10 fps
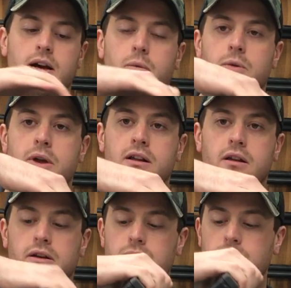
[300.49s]
not want to make a
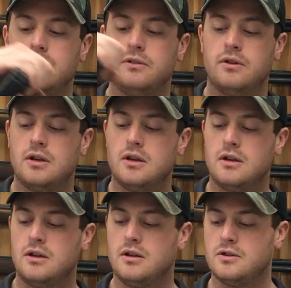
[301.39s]
lot of noise,
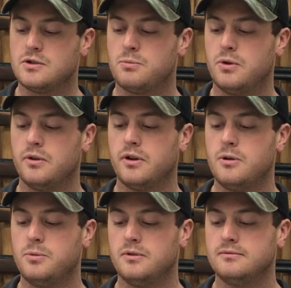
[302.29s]
you just pull it
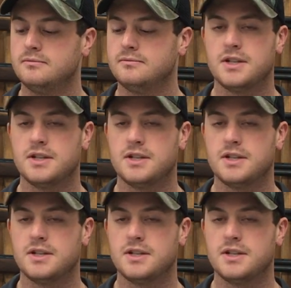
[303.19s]
open.